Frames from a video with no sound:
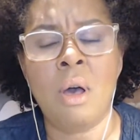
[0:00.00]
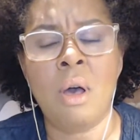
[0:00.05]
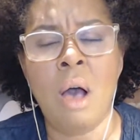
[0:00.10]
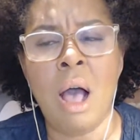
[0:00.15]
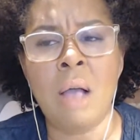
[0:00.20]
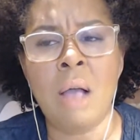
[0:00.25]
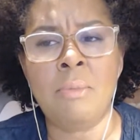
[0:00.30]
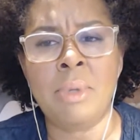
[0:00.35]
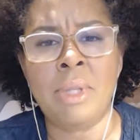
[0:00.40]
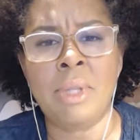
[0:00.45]

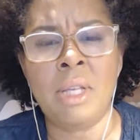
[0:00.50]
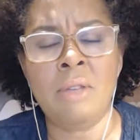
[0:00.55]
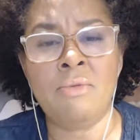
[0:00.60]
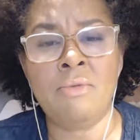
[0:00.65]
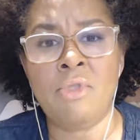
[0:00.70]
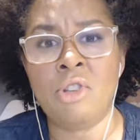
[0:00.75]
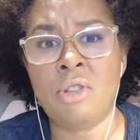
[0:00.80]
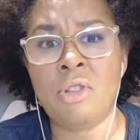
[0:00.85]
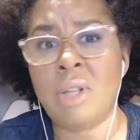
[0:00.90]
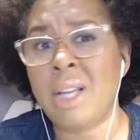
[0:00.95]
I believe,
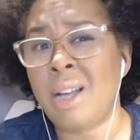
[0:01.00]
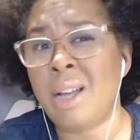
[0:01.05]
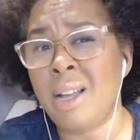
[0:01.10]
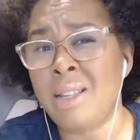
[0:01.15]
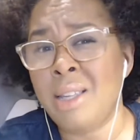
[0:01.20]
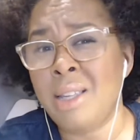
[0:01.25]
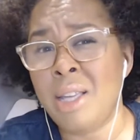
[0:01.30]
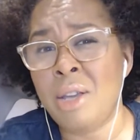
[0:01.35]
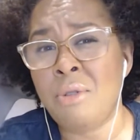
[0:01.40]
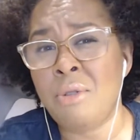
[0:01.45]
just like a
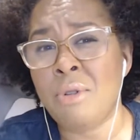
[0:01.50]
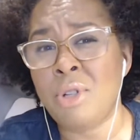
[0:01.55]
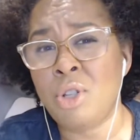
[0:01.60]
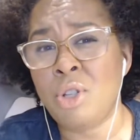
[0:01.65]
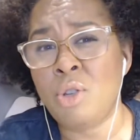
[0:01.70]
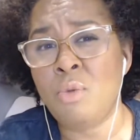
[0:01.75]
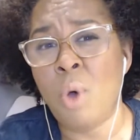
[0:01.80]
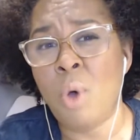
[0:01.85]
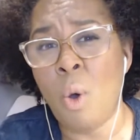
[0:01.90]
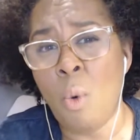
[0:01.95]
year or
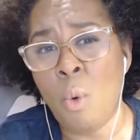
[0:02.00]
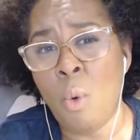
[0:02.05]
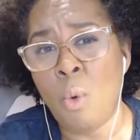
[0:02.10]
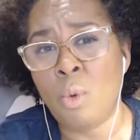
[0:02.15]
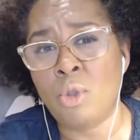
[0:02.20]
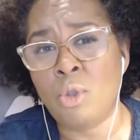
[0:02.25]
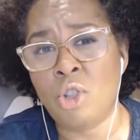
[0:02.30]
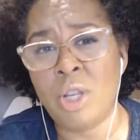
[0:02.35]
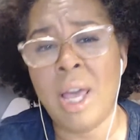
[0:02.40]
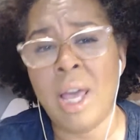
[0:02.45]
two
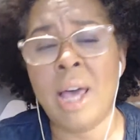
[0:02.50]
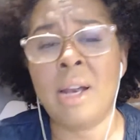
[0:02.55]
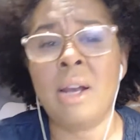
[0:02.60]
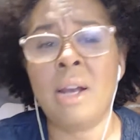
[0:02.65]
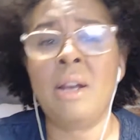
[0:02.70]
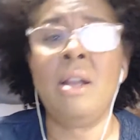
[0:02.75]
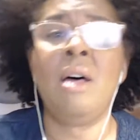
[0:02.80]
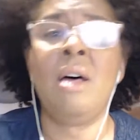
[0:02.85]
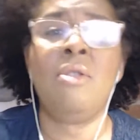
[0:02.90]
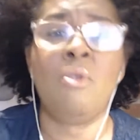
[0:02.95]
old. She had
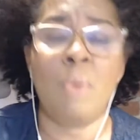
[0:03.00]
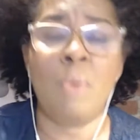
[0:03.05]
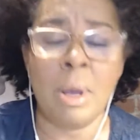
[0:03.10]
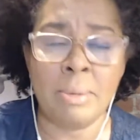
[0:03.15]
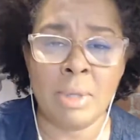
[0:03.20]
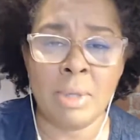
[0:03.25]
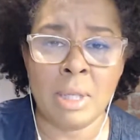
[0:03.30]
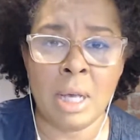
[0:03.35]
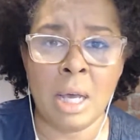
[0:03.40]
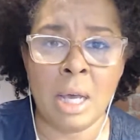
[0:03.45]
another
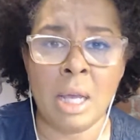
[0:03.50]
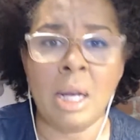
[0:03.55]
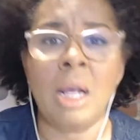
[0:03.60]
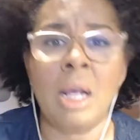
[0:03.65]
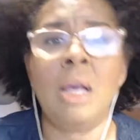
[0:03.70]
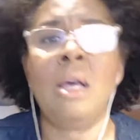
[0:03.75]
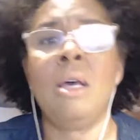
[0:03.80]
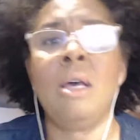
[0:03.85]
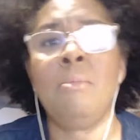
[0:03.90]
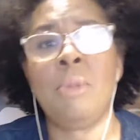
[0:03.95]
website,
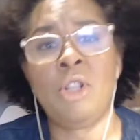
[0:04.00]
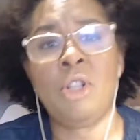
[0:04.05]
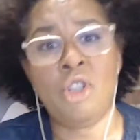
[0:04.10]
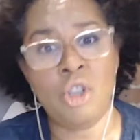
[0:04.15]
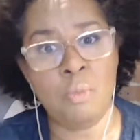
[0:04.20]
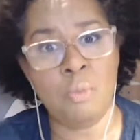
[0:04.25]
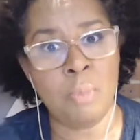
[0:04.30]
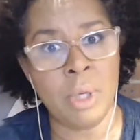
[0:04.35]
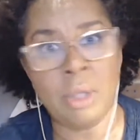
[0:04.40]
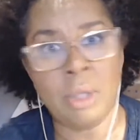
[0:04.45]
but
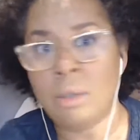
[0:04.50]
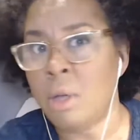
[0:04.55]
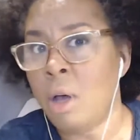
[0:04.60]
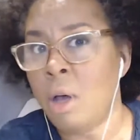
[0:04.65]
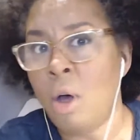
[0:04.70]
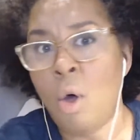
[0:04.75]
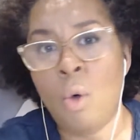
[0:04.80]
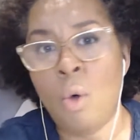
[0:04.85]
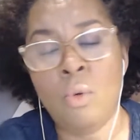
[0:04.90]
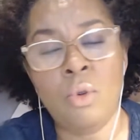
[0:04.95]
she built a
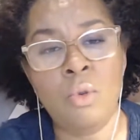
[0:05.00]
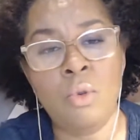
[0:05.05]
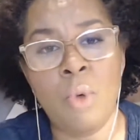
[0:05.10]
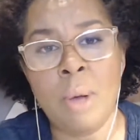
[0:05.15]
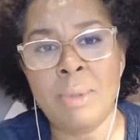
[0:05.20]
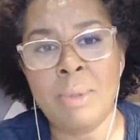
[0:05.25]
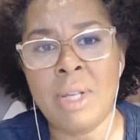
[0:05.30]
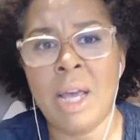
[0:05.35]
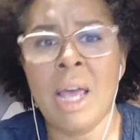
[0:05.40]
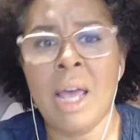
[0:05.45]
whole new
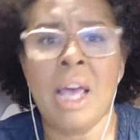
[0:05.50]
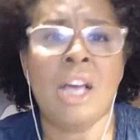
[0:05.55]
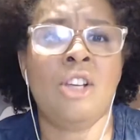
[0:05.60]
website.